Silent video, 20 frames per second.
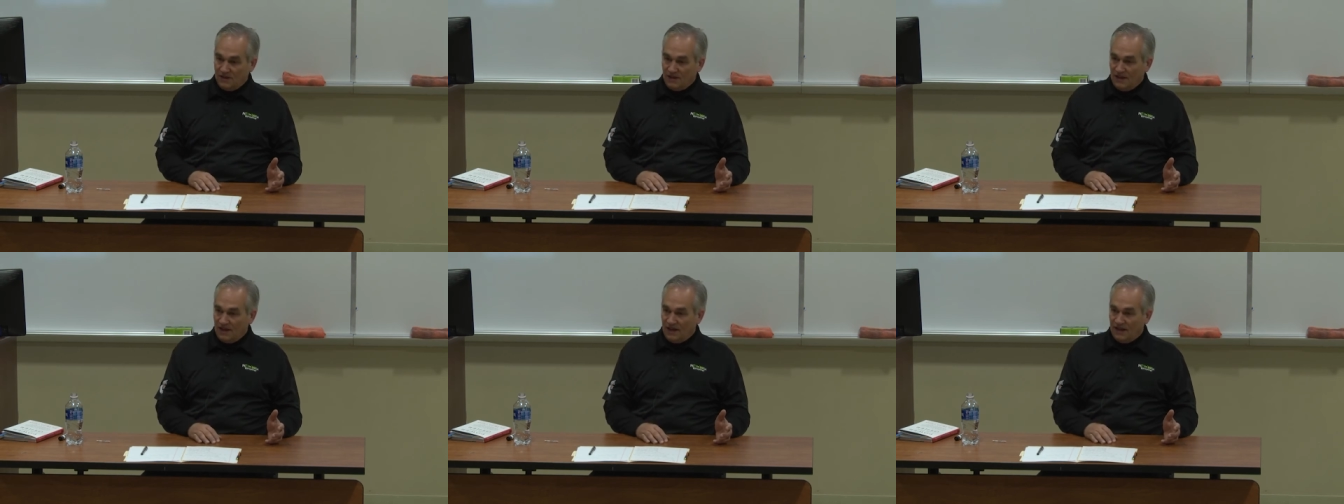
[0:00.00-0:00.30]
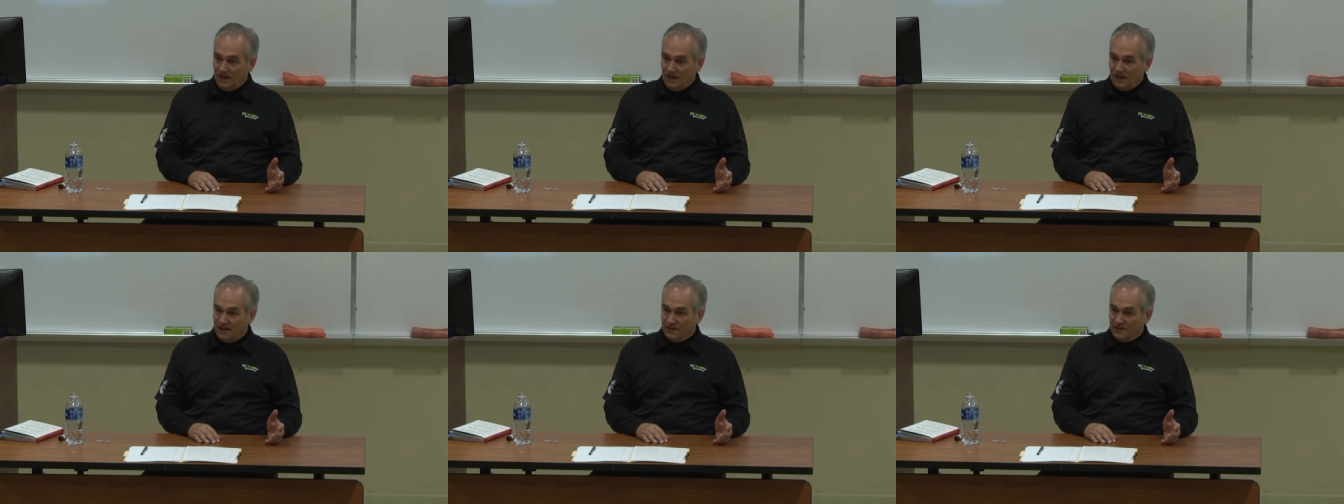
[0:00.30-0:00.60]

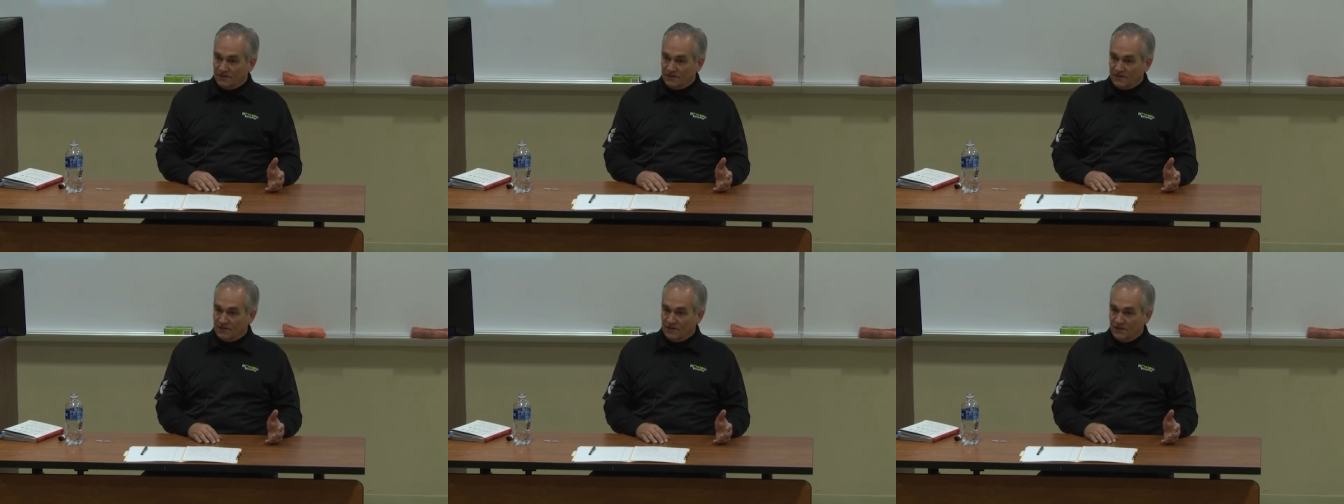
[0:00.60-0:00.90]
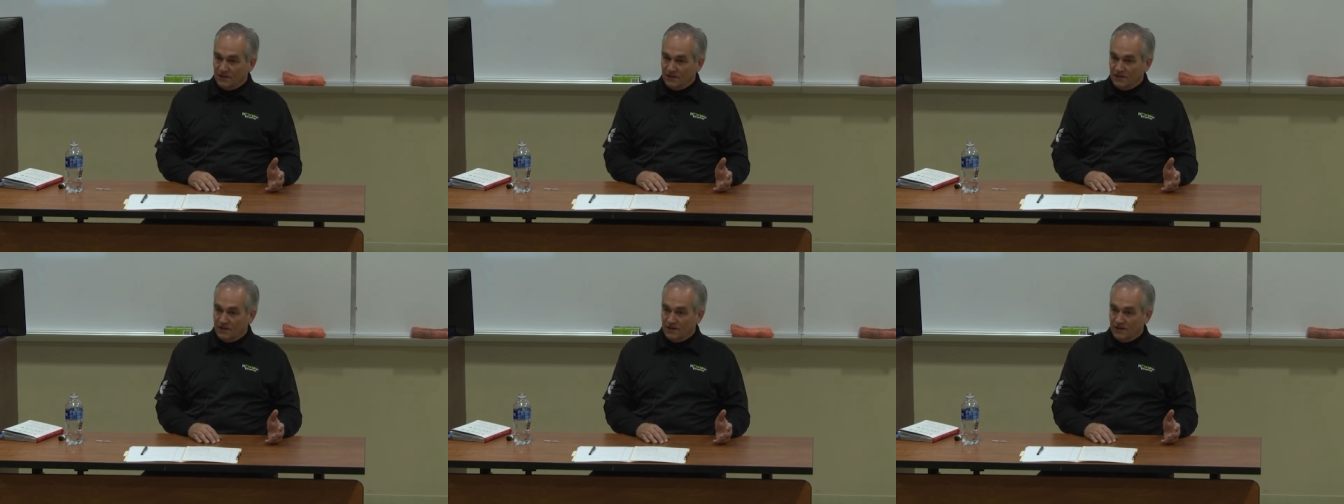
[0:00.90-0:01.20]
And
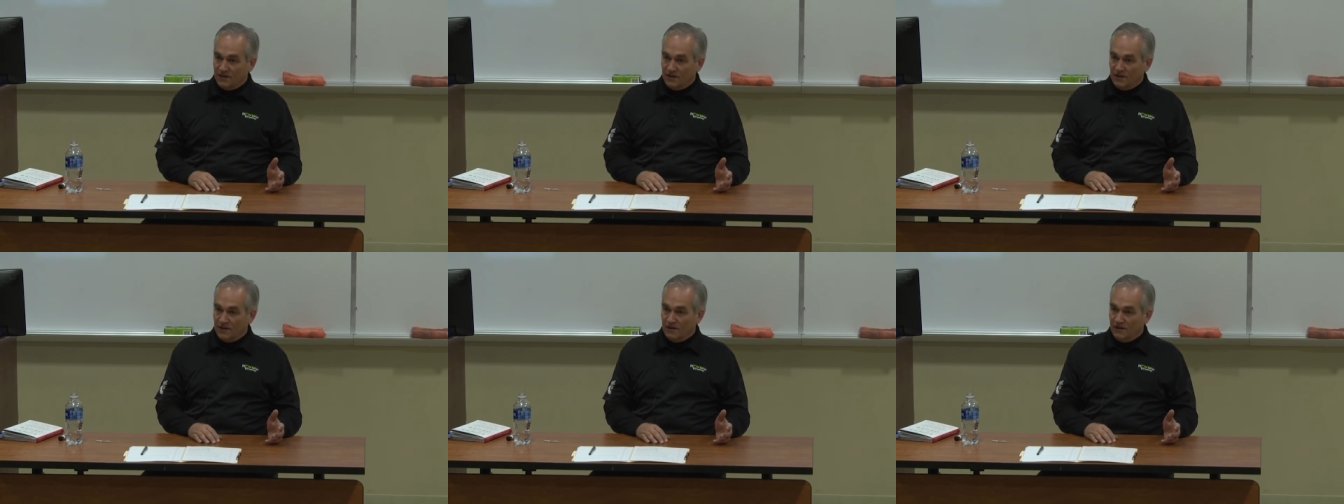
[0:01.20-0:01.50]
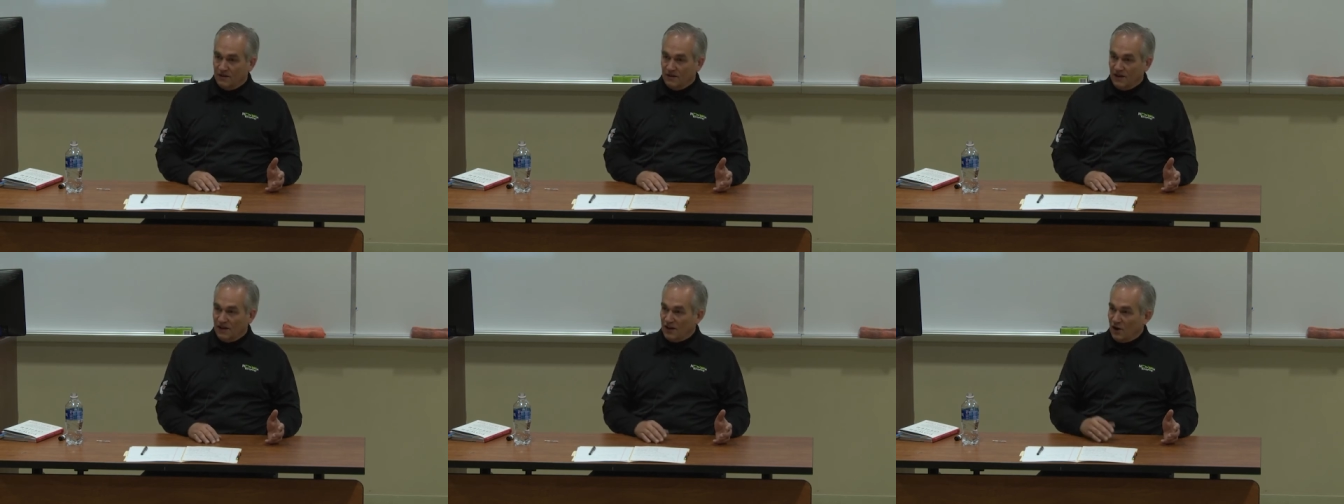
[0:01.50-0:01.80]

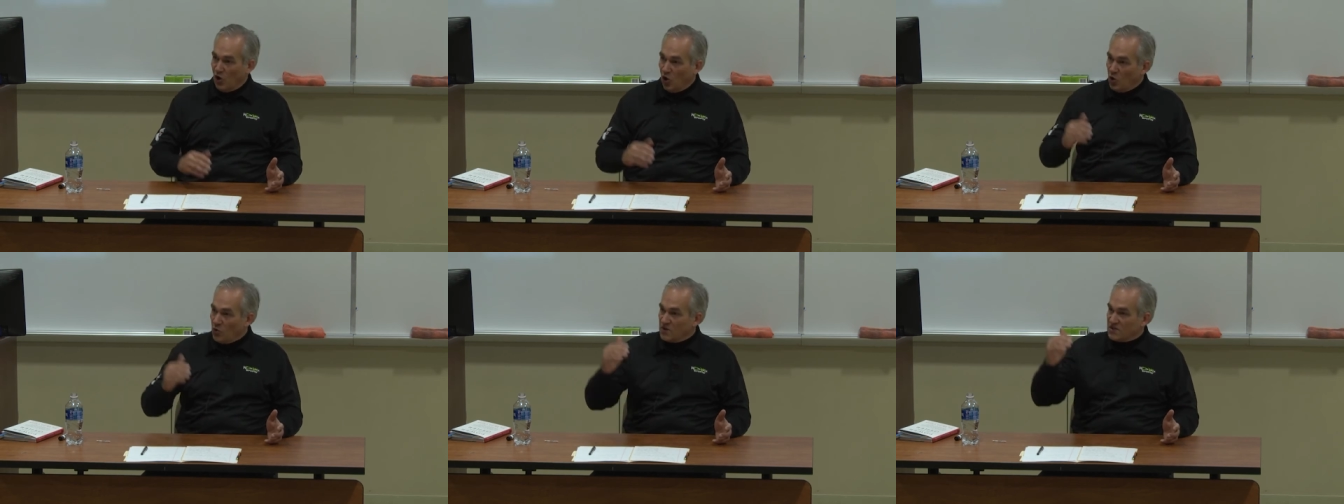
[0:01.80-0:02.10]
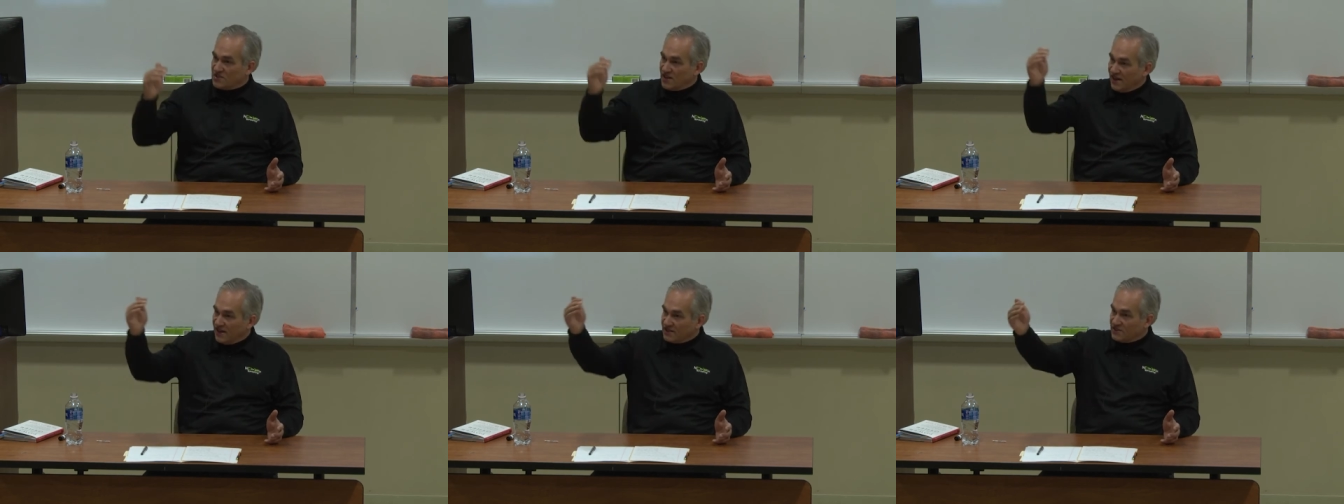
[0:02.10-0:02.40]
uh, I
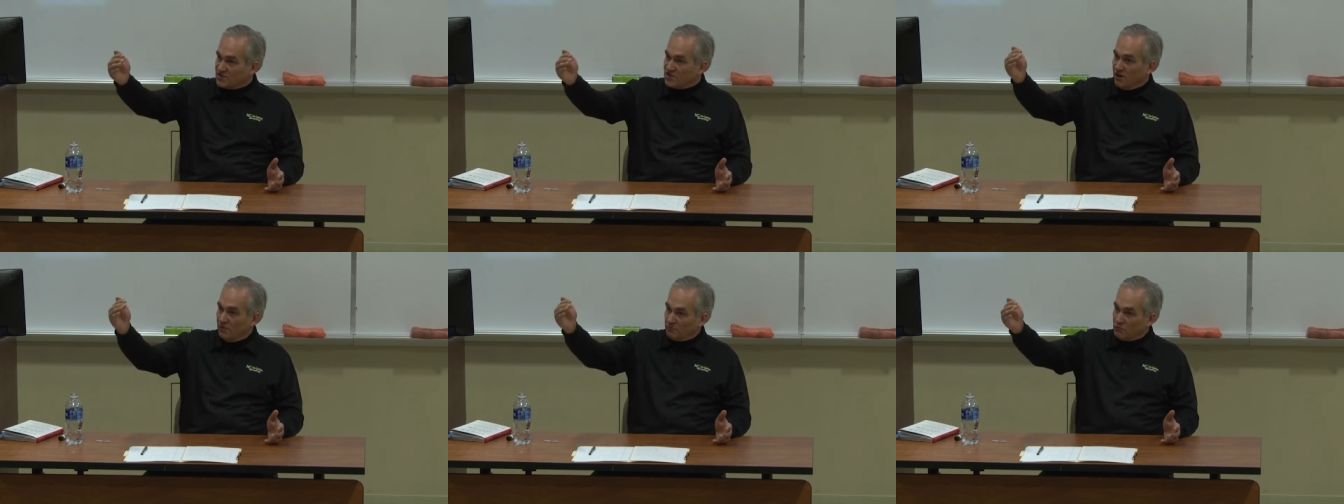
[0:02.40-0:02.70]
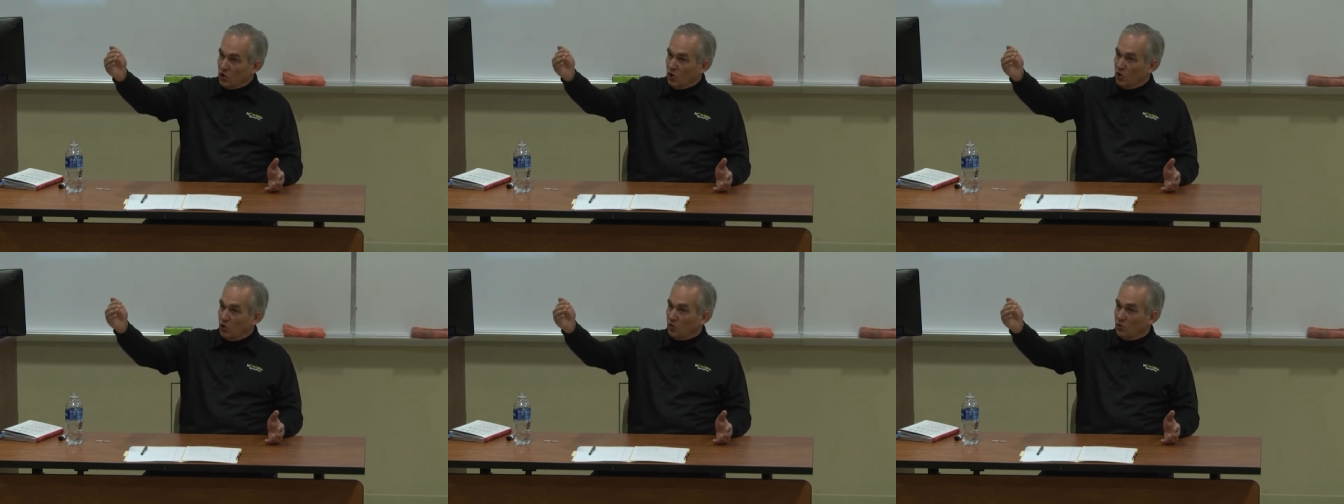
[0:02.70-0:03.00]
always had
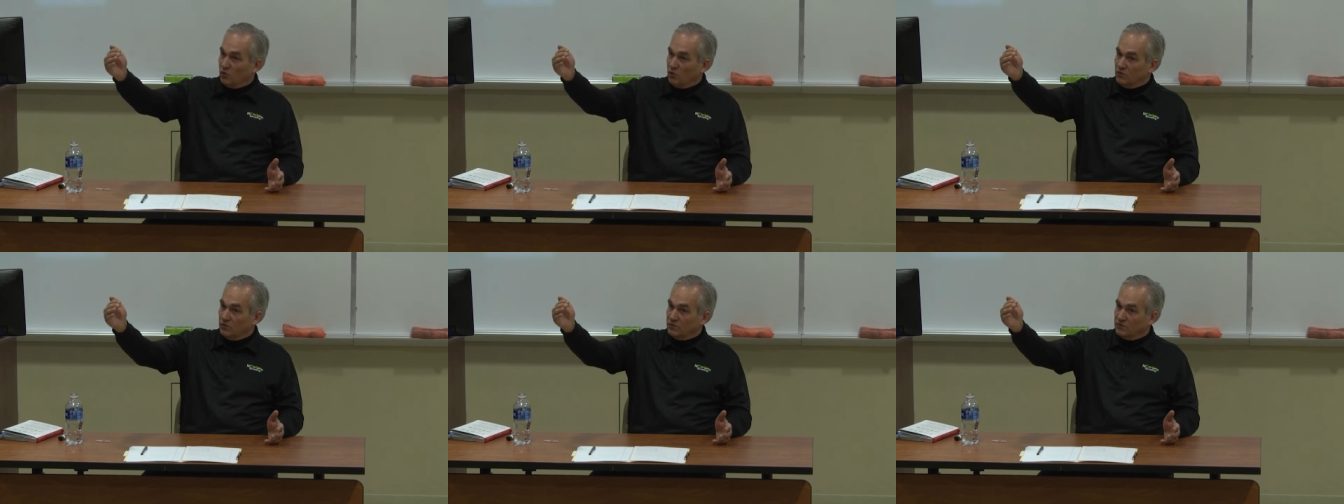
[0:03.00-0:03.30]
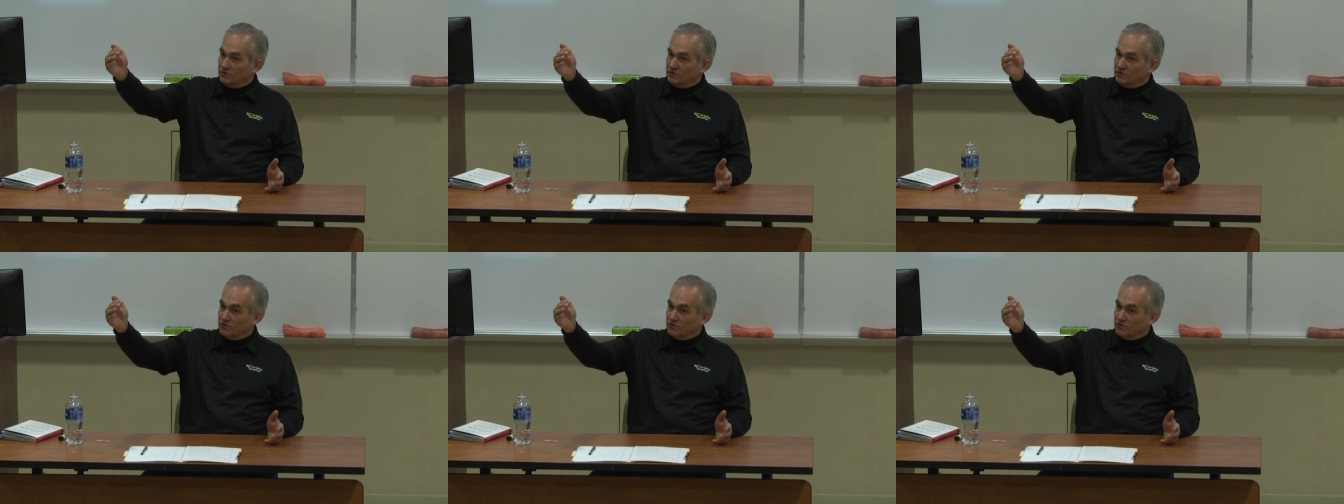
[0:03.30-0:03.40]
some goal